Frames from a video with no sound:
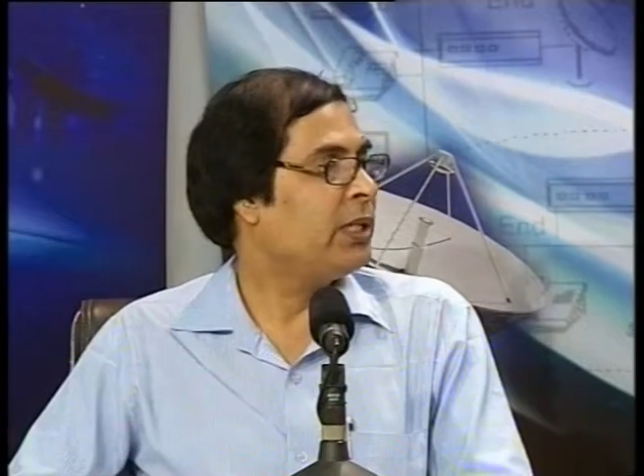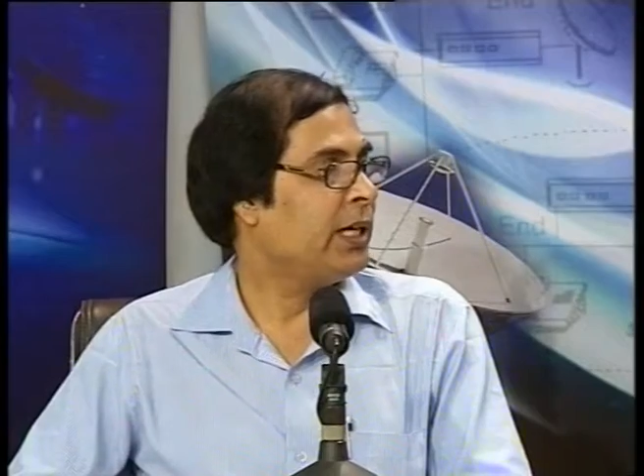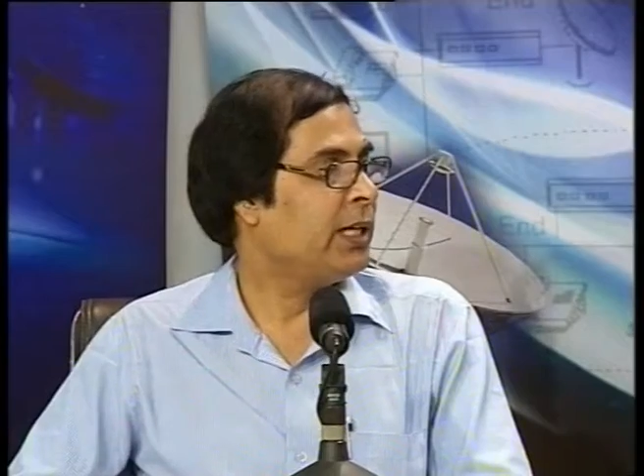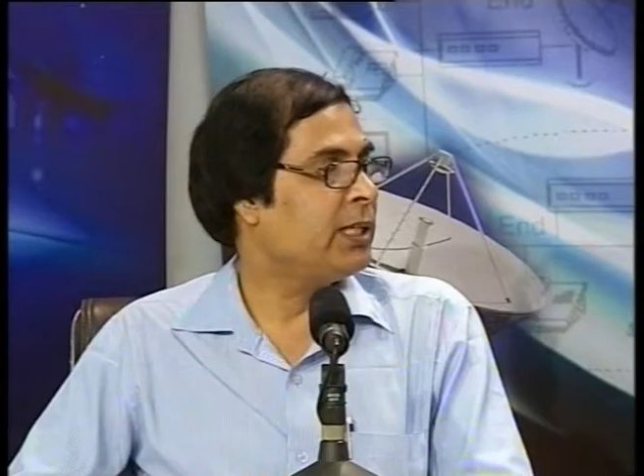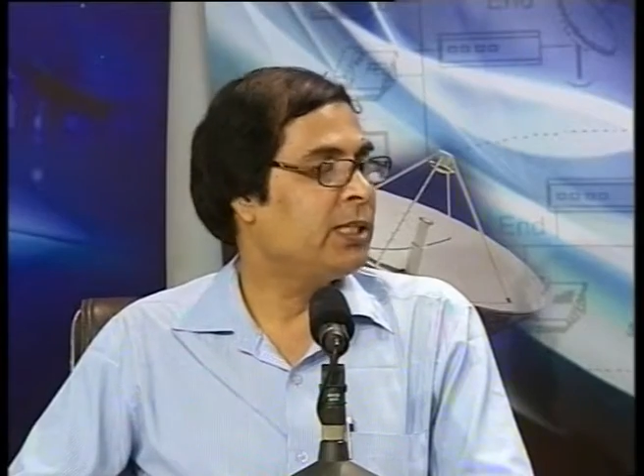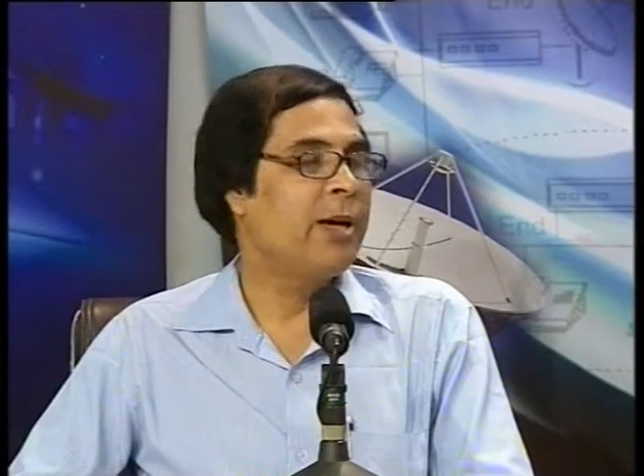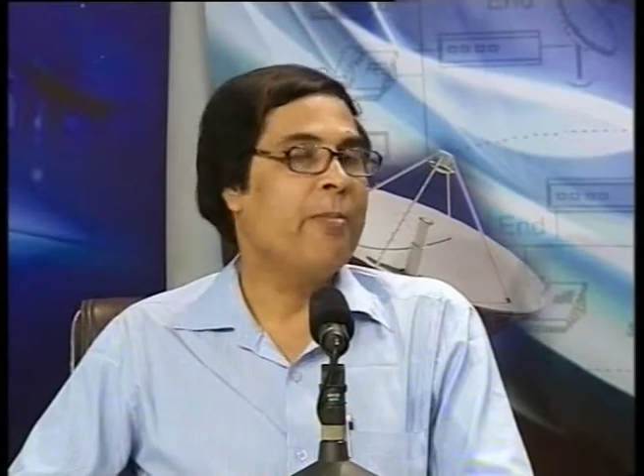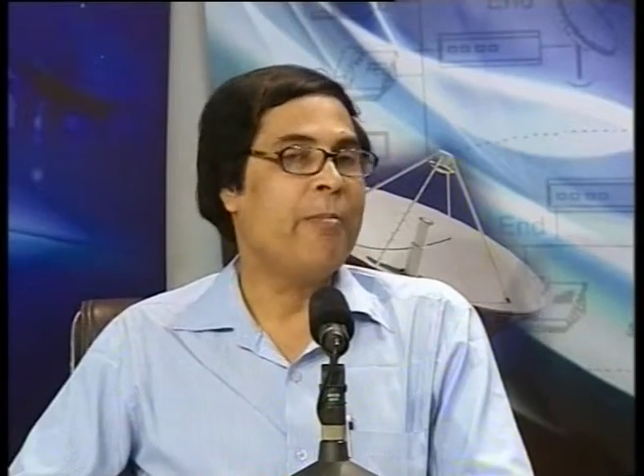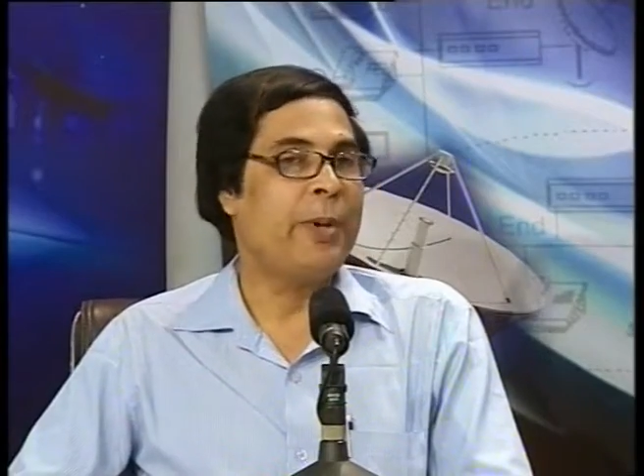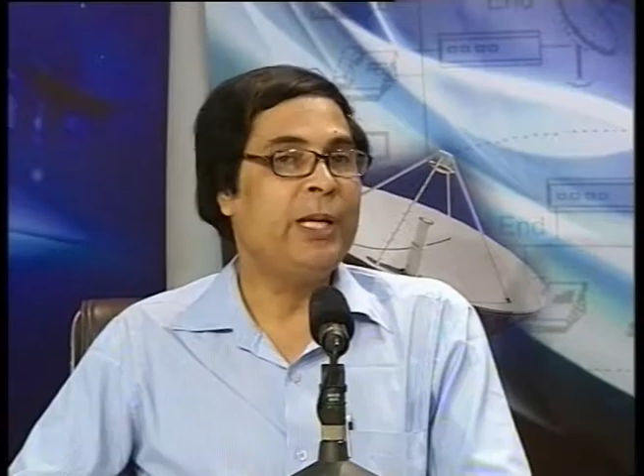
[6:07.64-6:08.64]
thing is,
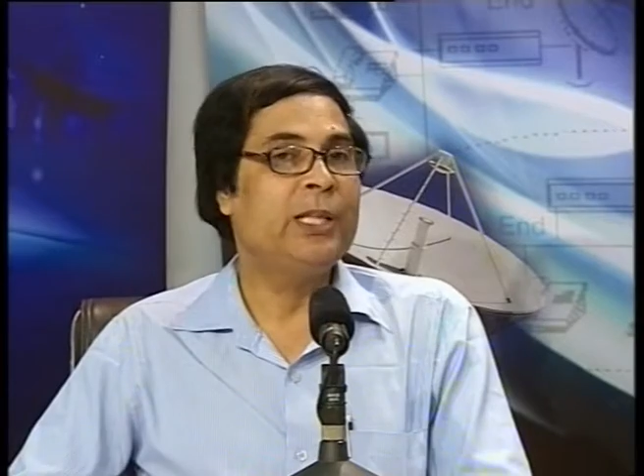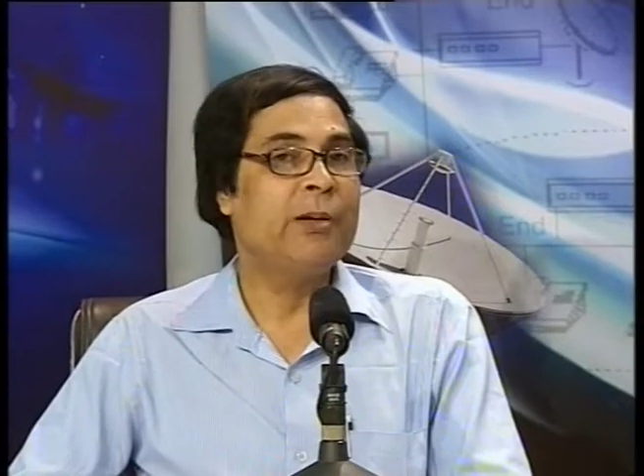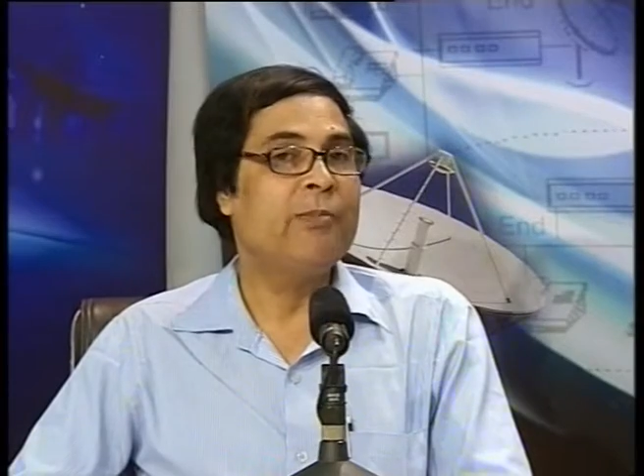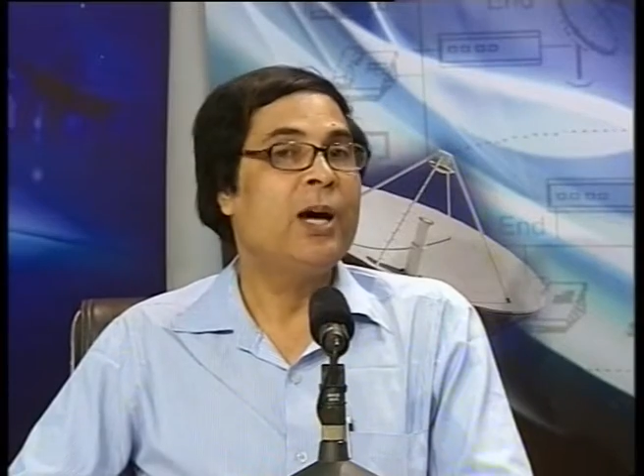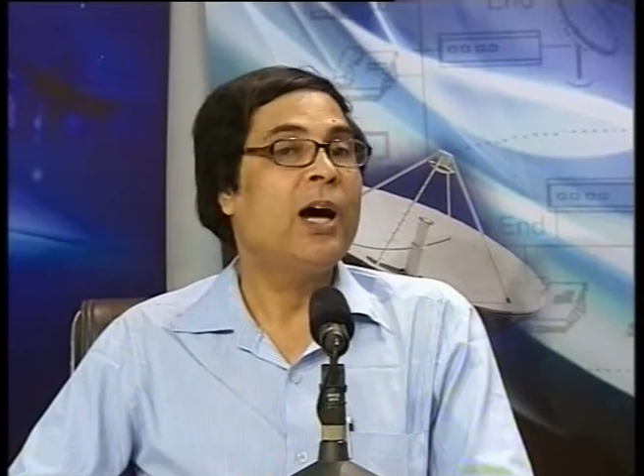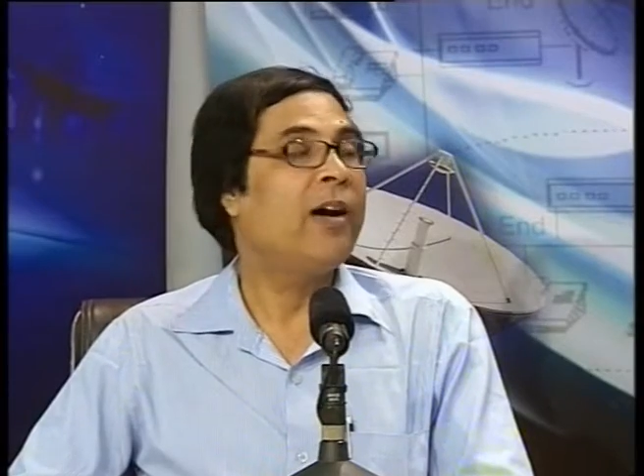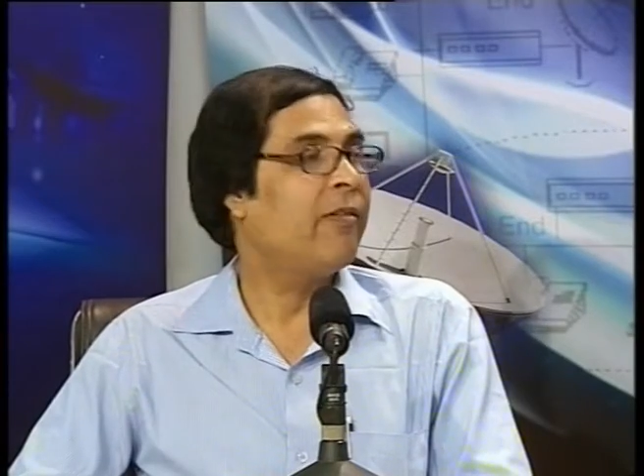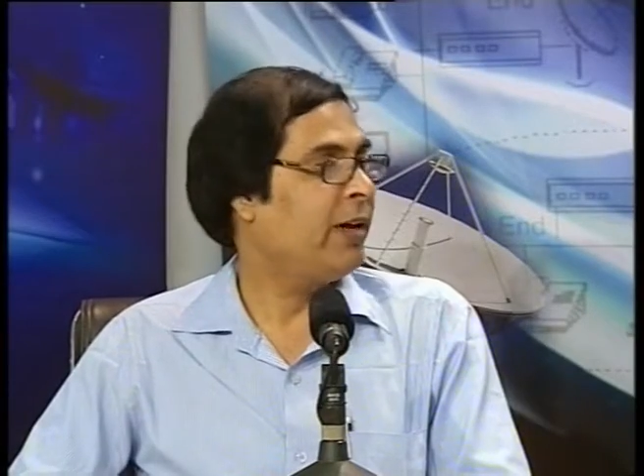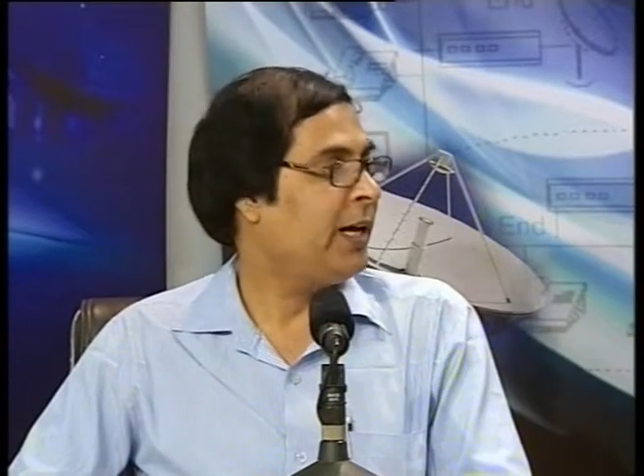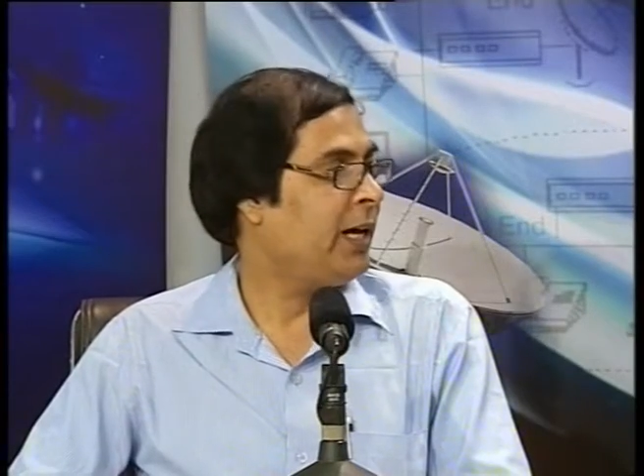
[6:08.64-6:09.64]
make them
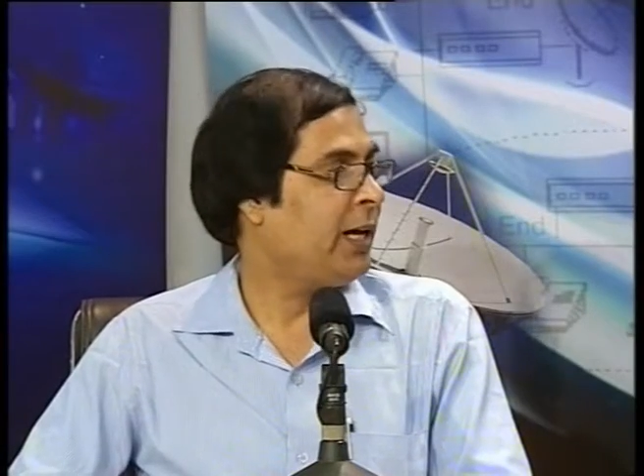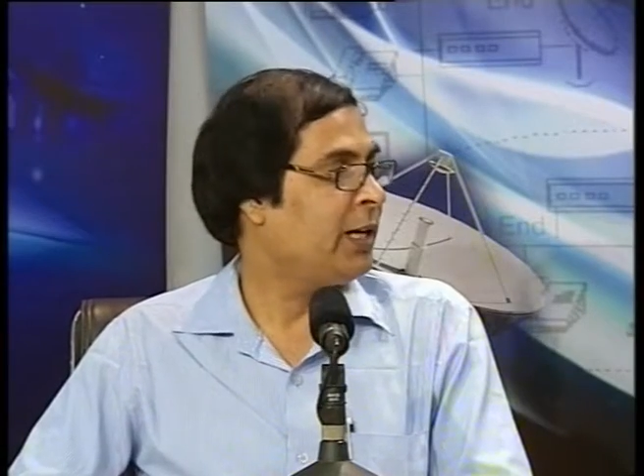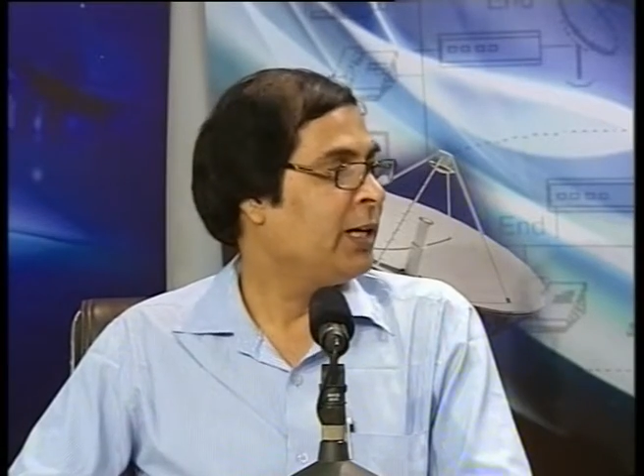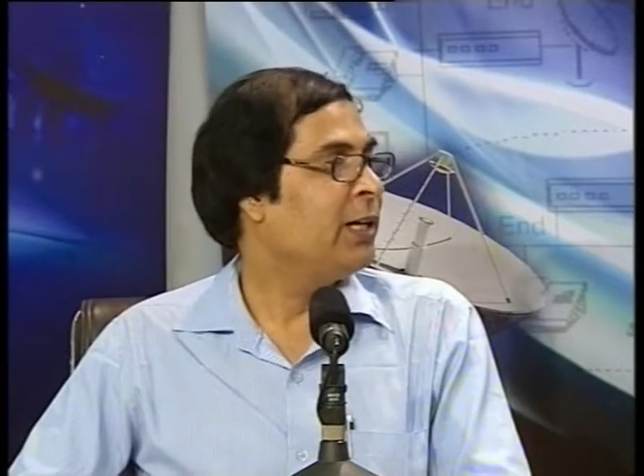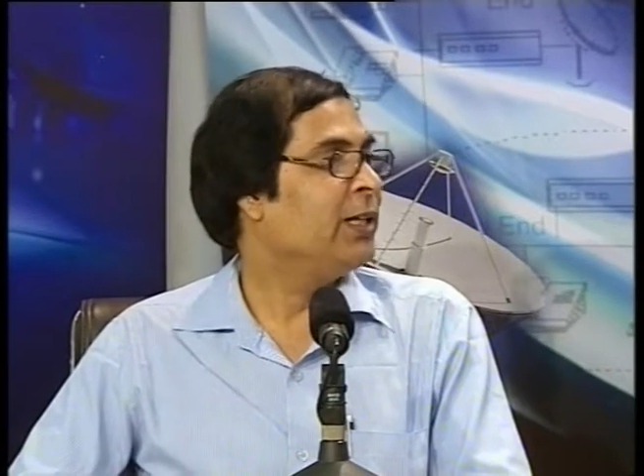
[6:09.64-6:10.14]
aware